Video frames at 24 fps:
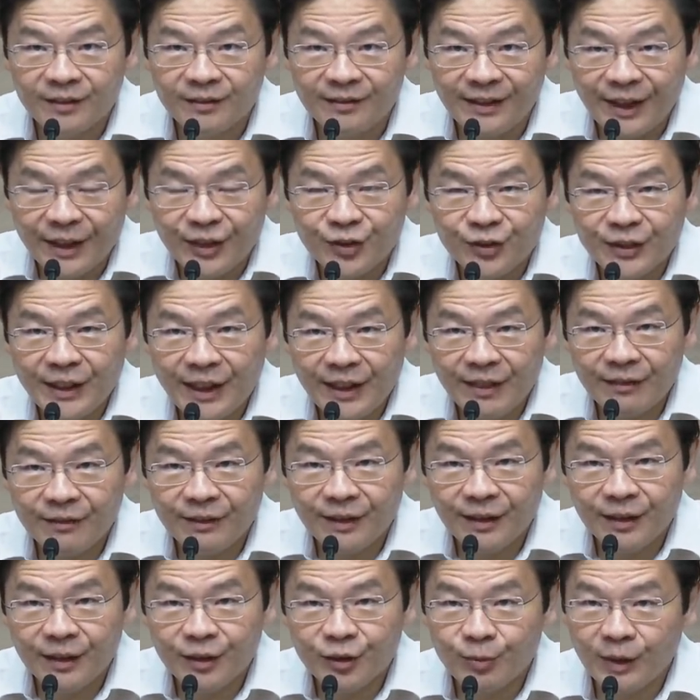rest
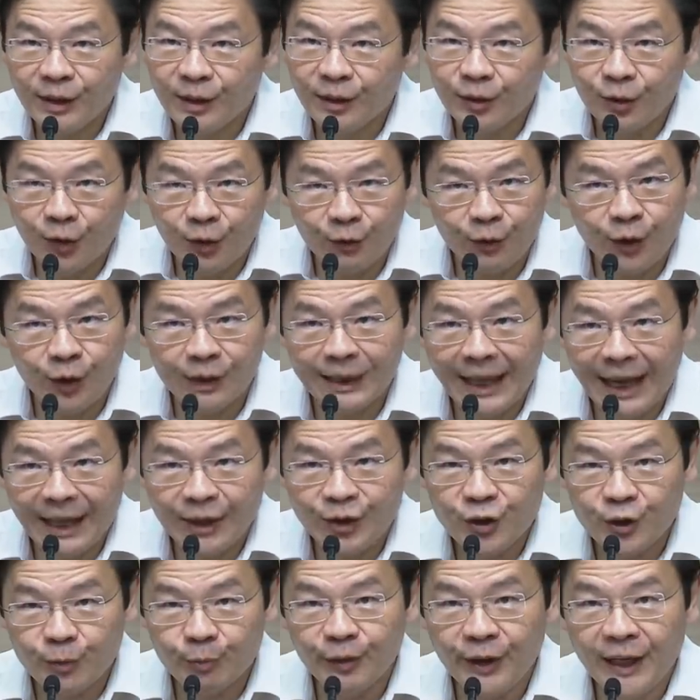areas, when they go for
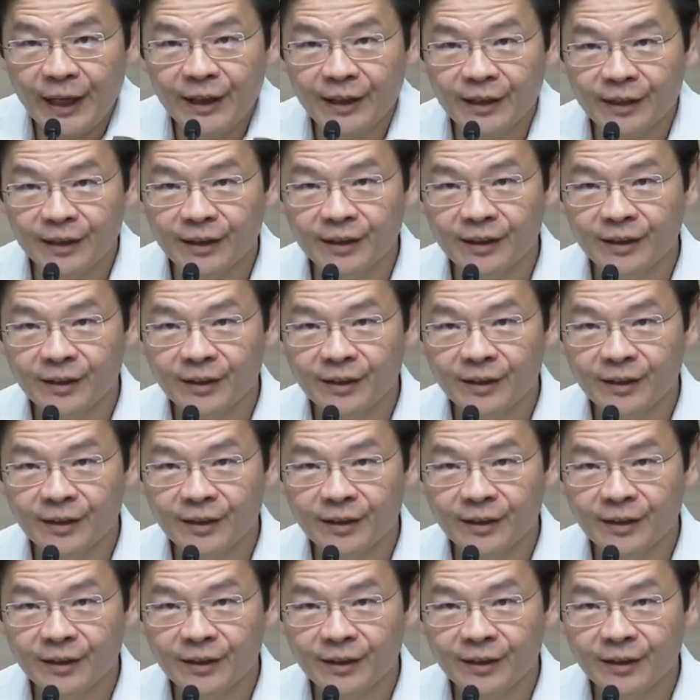lunch break,